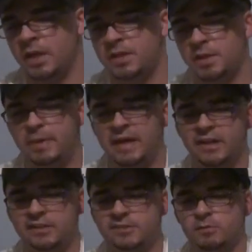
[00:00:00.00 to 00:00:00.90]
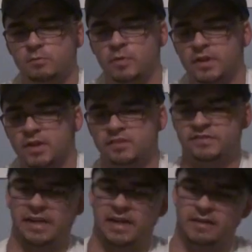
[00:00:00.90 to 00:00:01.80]
In the past, with guns
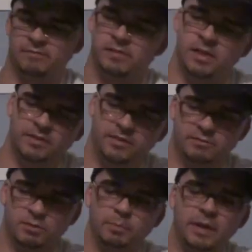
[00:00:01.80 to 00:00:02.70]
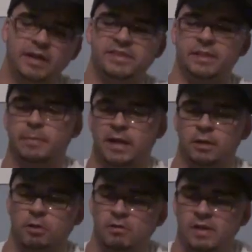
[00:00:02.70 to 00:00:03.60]
that have this real basic
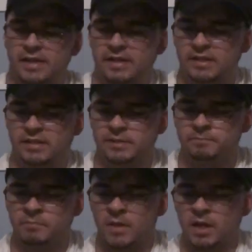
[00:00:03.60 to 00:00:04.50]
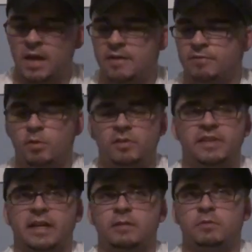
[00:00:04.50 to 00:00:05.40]
macro line on it, I've always
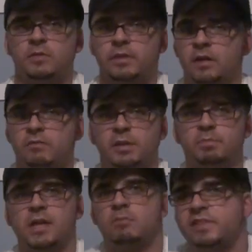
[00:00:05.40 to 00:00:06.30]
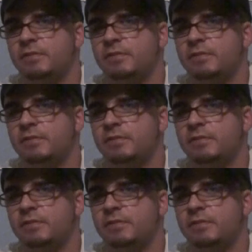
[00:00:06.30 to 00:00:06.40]
had air leak problems.